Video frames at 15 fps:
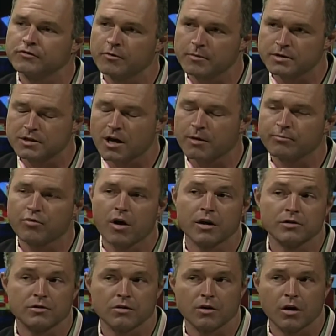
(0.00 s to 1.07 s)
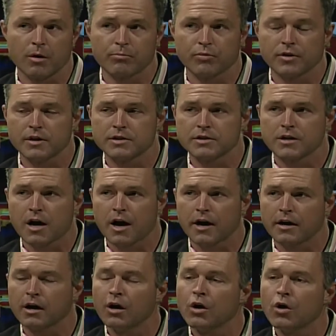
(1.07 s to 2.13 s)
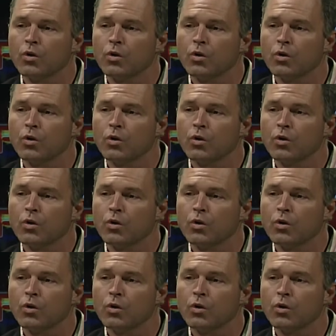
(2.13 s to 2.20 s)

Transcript: from the South Bronx to the Upper East Side,